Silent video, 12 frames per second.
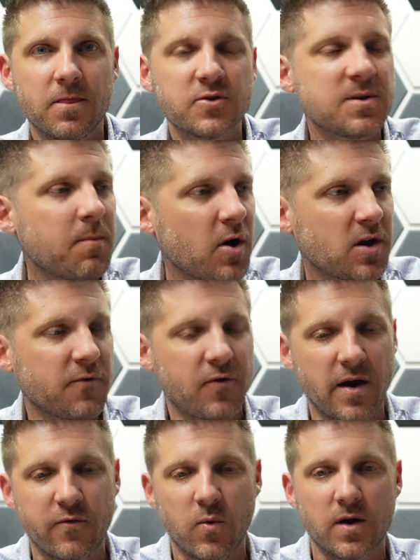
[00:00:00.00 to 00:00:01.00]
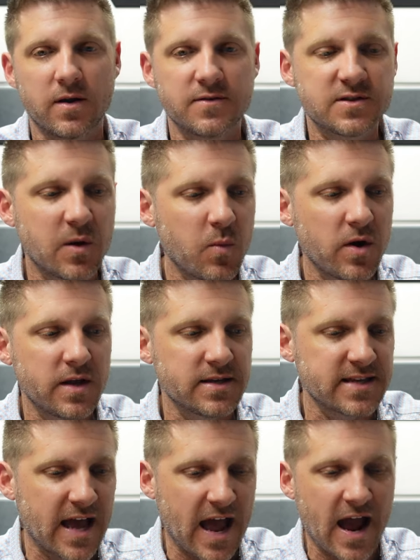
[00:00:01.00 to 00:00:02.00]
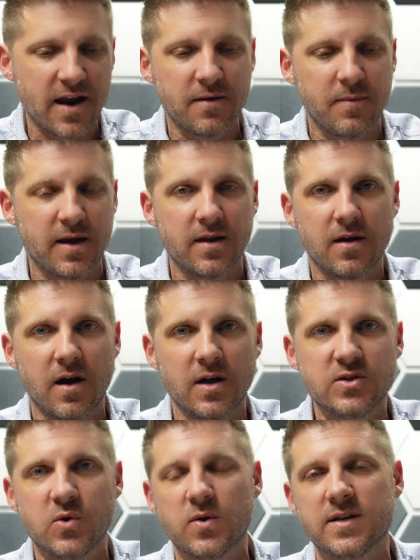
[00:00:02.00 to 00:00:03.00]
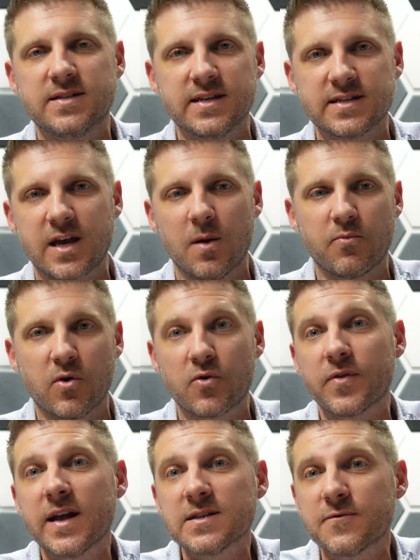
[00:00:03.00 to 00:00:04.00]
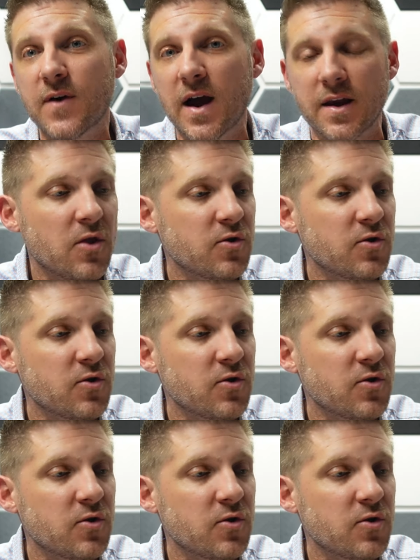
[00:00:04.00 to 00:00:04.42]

There's a market for everyone. If someone is adamant on doing a discount broker, that is fine.